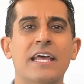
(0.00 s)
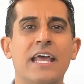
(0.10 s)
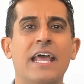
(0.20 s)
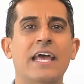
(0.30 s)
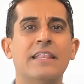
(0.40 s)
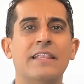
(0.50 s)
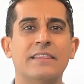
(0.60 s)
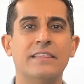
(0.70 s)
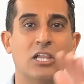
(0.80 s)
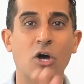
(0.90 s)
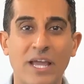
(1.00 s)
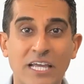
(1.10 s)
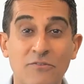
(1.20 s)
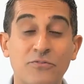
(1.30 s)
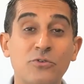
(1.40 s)
And the
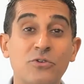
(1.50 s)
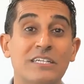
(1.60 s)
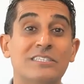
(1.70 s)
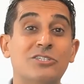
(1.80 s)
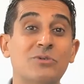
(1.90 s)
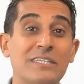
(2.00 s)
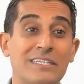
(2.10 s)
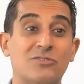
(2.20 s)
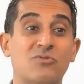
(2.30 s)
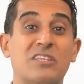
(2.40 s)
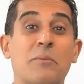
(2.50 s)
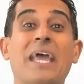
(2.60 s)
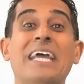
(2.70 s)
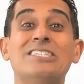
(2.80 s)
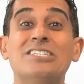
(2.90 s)
low-hanging fruit is doing this with the
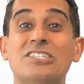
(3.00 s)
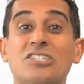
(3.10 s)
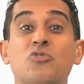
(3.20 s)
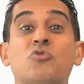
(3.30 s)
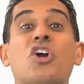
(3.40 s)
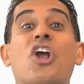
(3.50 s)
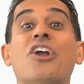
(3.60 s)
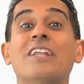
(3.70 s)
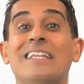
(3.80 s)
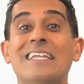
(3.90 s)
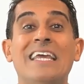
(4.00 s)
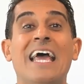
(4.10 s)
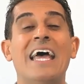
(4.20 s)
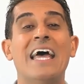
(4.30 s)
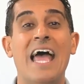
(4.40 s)
patients you currently
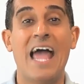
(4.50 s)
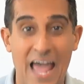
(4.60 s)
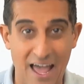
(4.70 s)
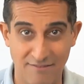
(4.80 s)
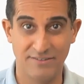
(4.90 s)
have.